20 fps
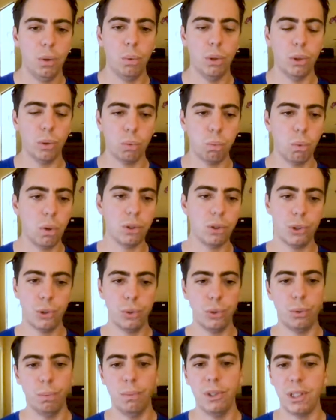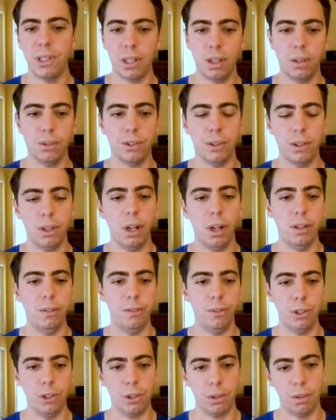We don't want you to miss out on any
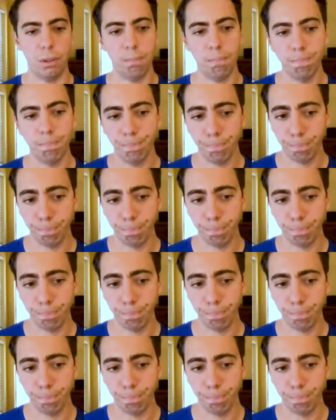feature.